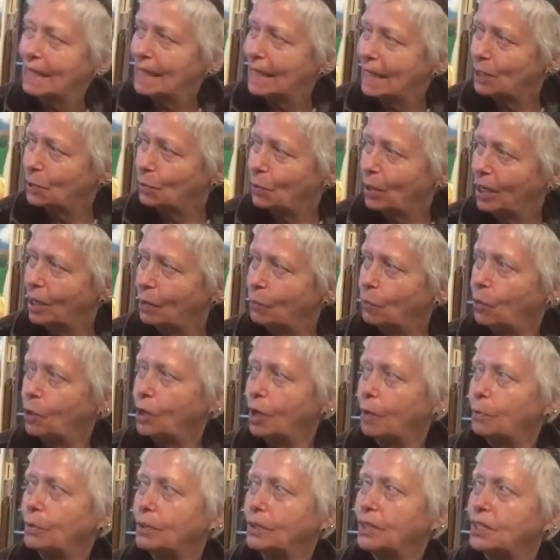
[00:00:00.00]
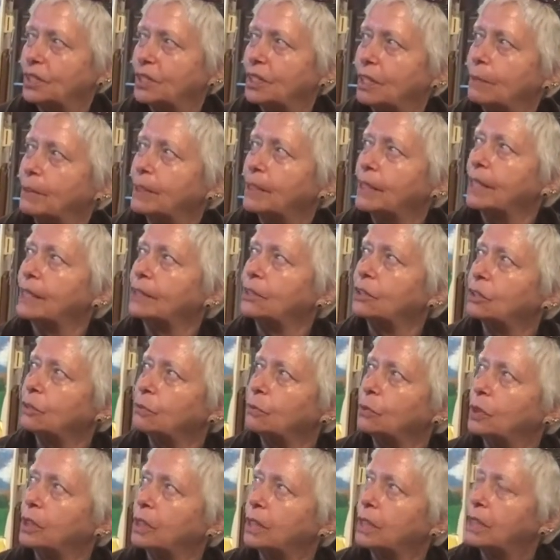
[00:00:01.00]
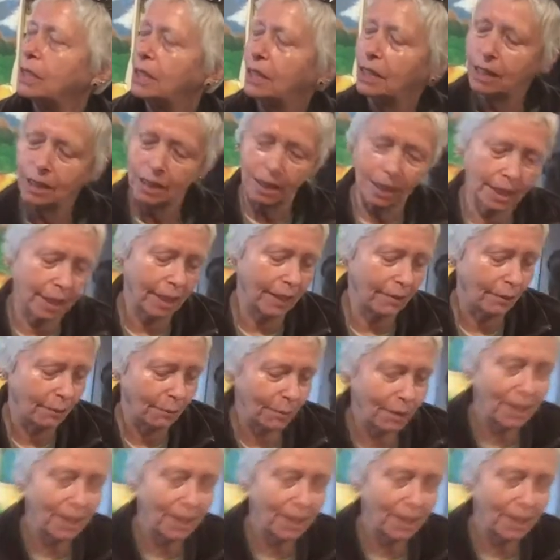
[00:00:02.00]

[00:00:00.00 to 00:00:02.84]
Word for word: That's why I woke up with a stomach ache this morning. Yeah.